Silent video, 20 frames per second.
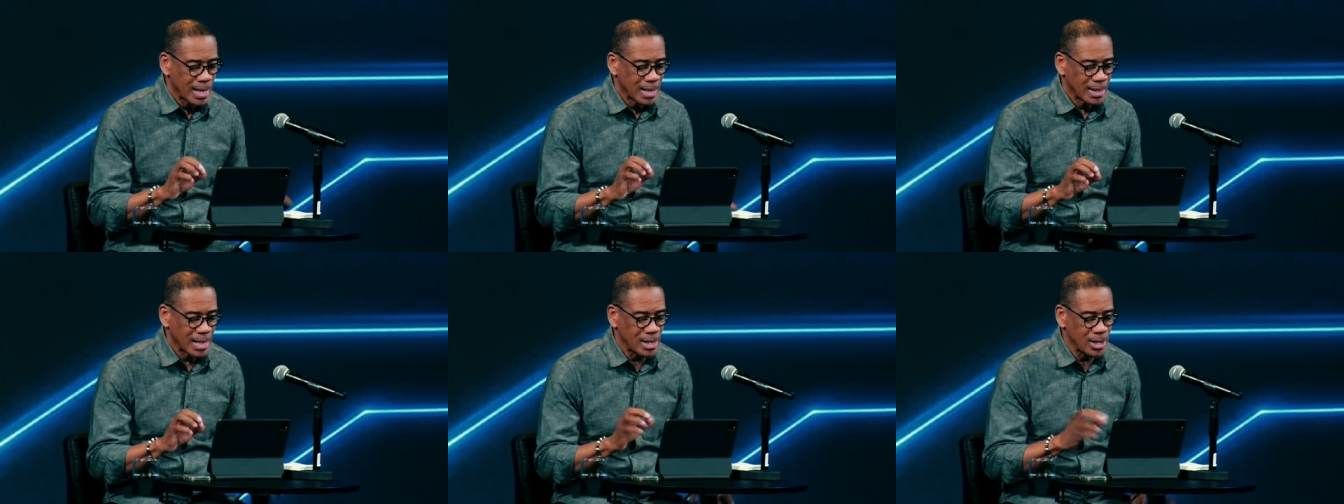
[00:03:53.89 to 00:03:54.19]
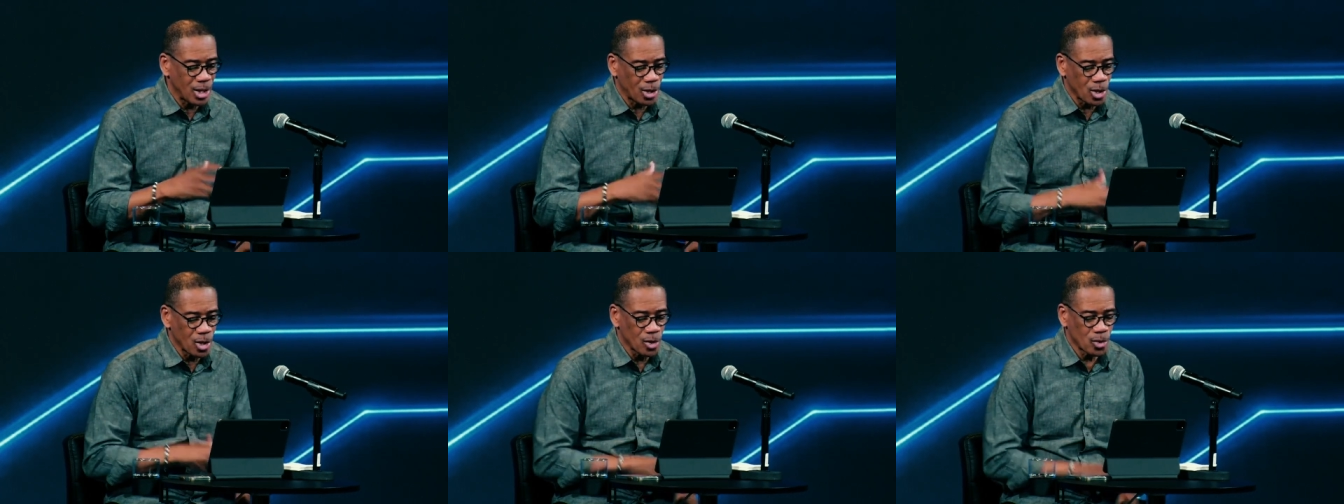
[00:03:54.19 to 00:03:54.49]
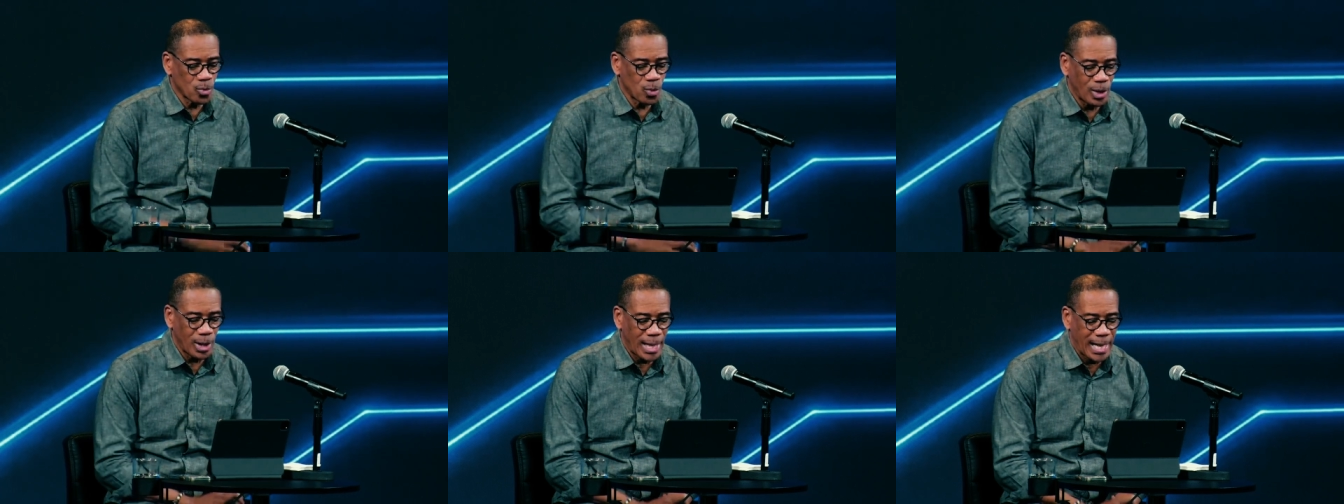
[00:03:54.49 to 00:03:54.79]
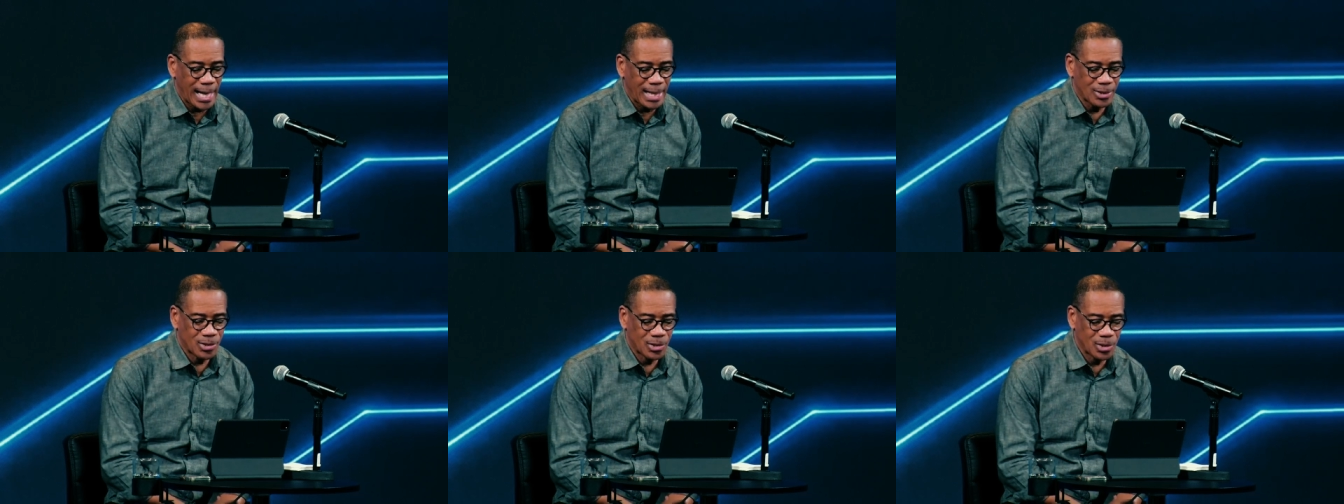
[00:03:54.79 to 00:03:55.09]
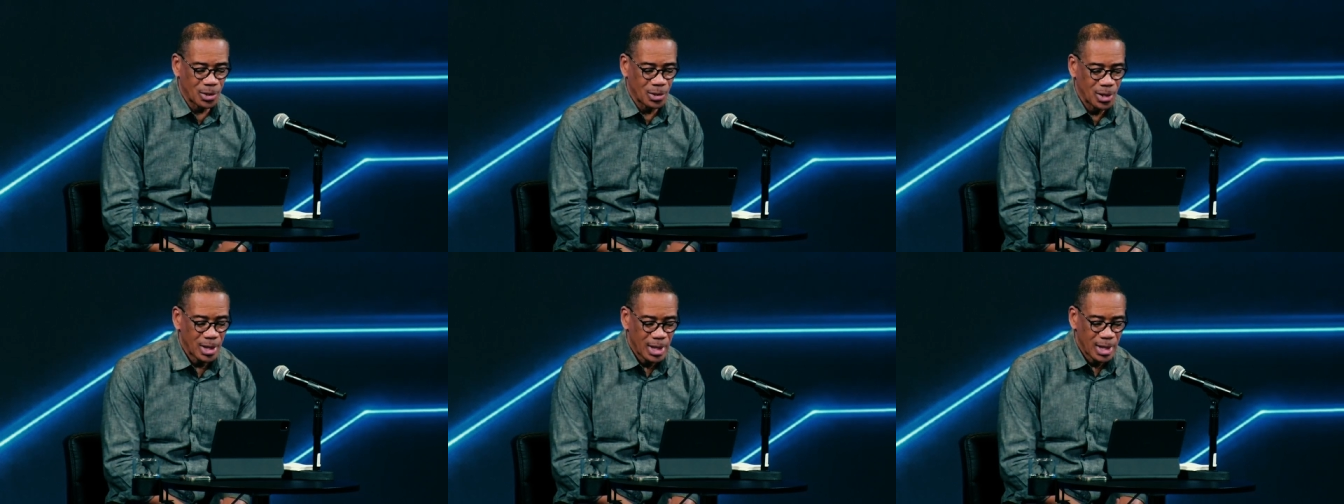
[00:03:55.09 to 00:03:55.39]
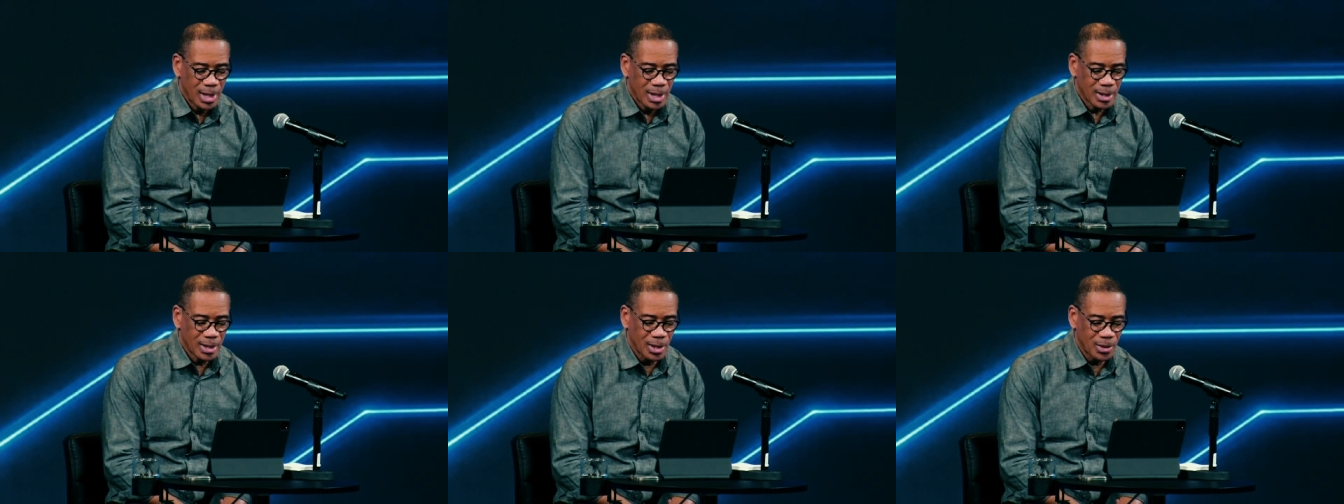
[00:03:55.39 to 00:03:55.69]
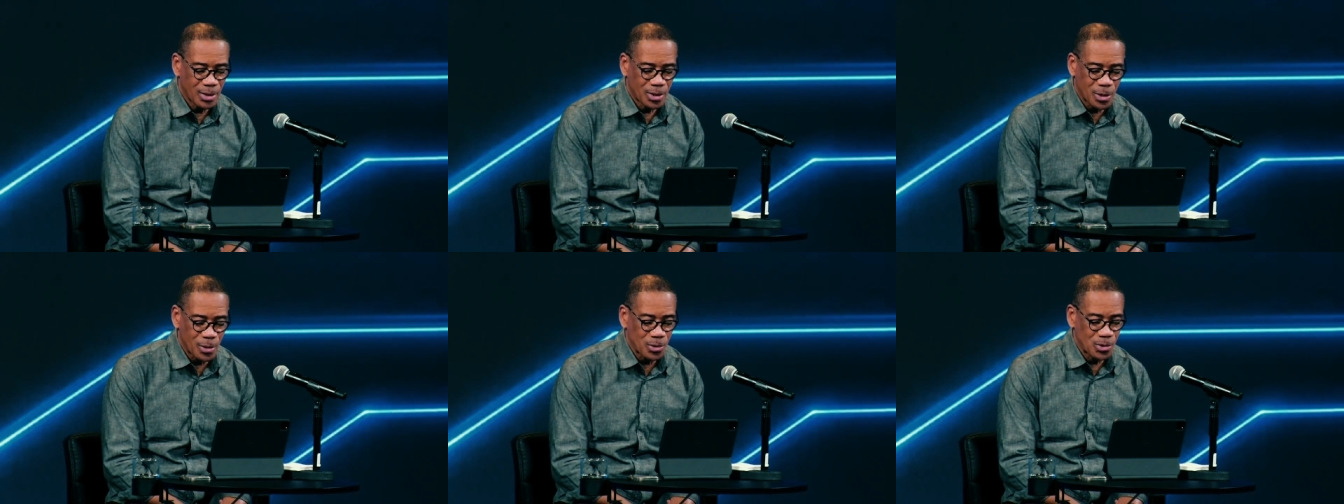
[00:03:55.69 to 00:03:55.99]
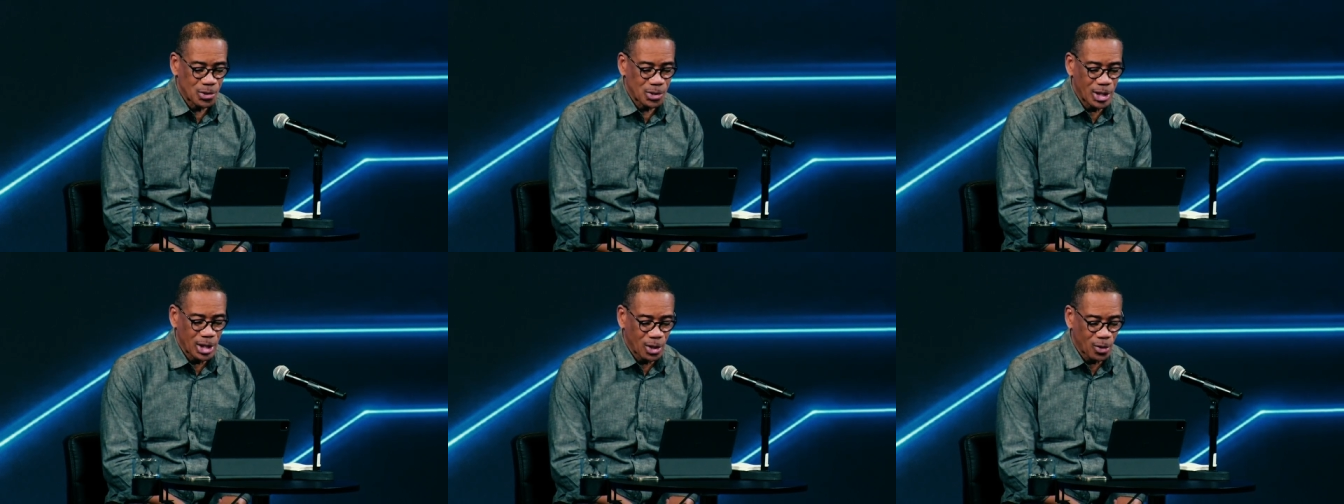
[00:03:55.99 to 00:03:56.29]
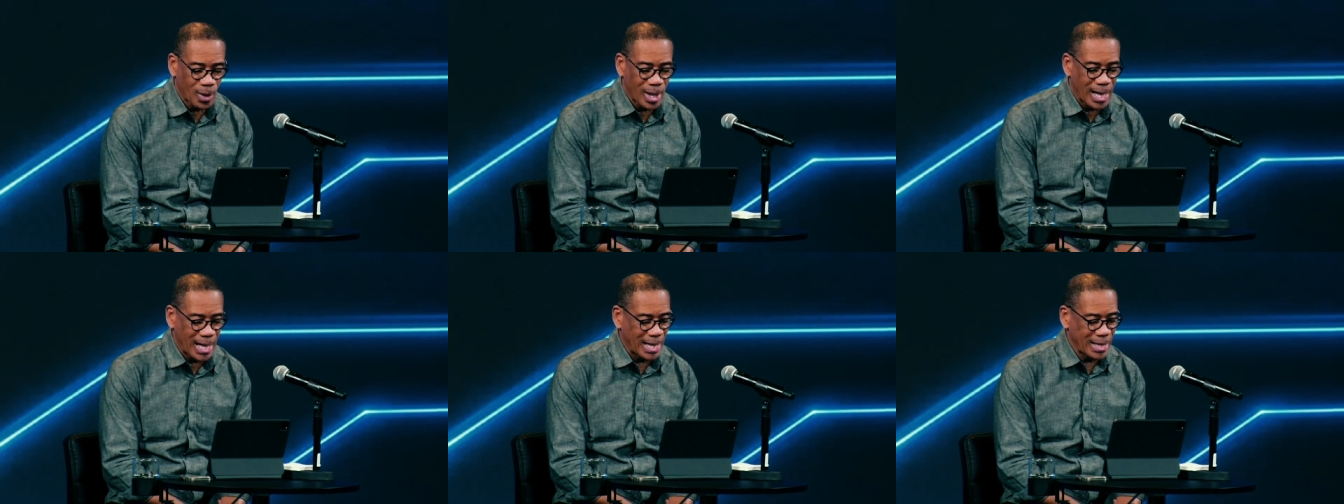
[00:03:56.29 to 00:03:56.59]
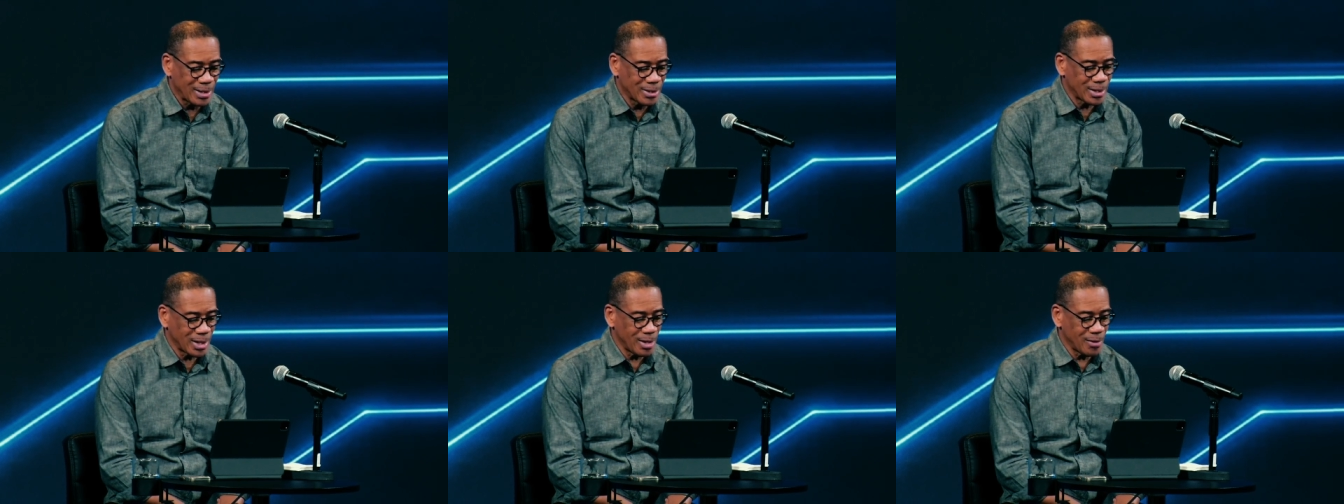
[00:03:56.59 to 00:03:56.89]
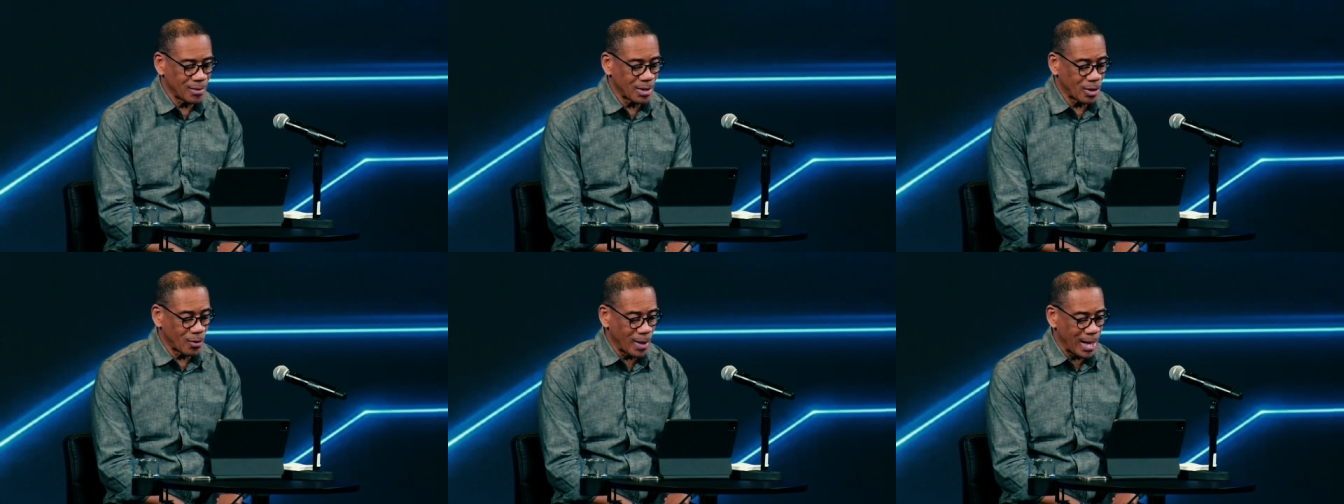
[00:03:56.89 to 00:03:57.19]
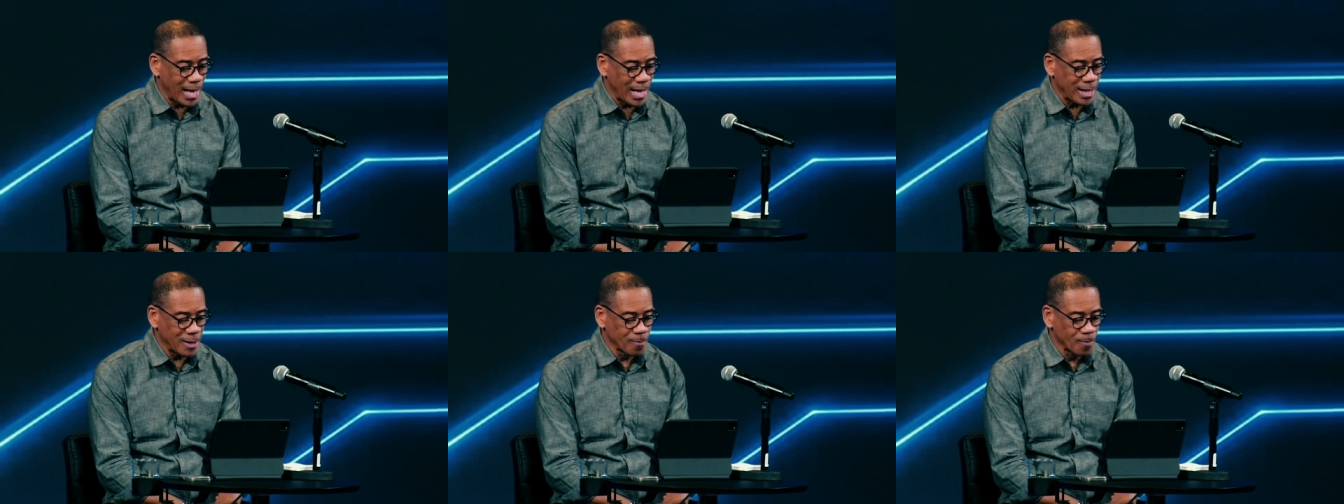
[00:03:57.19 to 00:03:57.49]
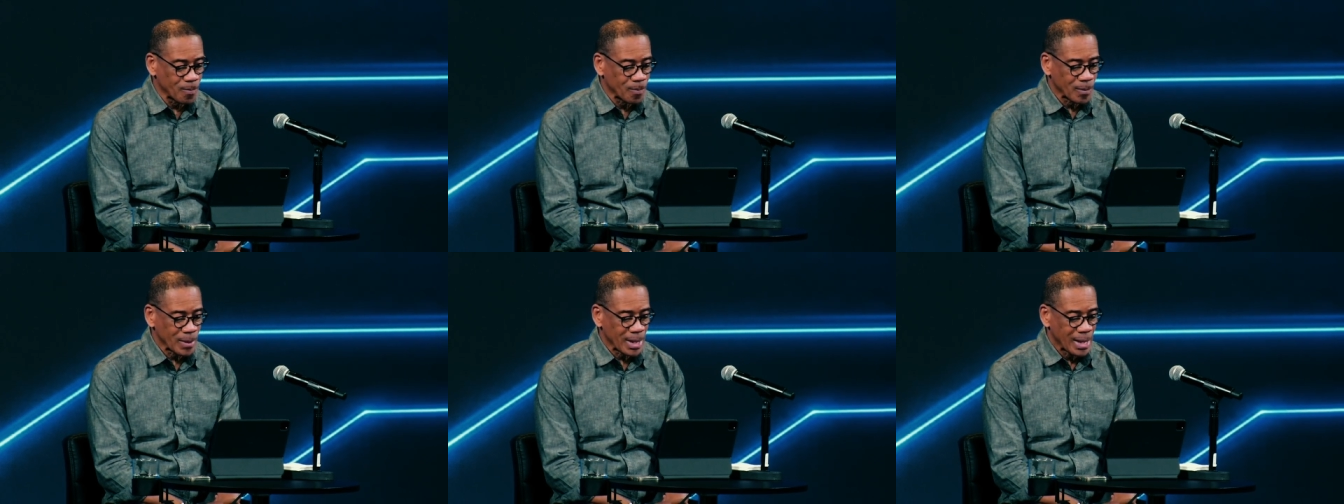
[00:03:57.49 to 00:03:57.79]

then the earth will answer the thirsty cries of the grain